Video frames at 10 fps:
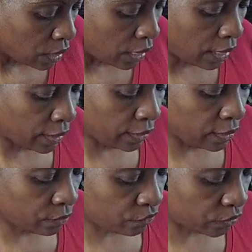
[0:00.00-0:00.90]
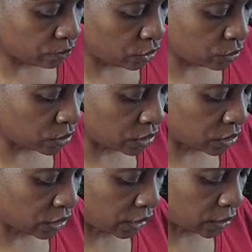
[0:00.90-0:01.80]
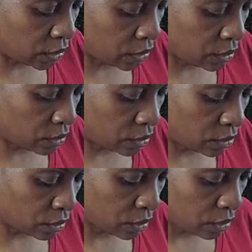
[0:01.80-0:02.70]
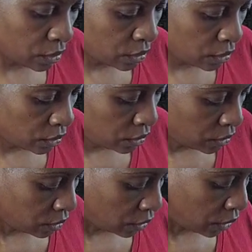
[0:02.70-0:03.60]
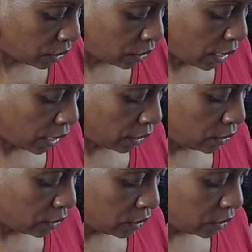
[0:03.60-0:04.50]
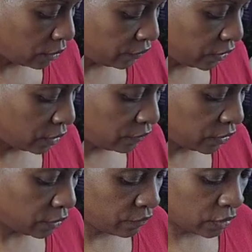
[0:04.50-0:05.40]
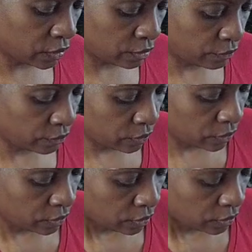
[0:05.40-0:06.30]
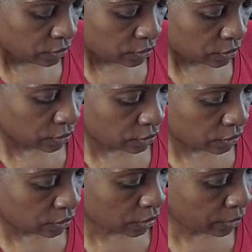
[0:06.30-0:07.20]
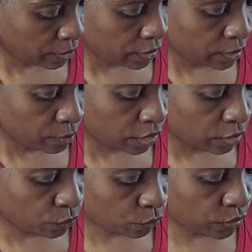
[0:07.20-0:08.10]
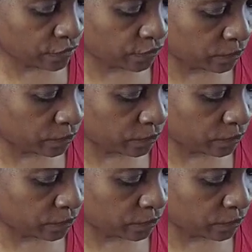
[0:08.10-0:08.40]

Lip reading: I am from Houston, Texas, and I love, love, love, love. I am a wreath,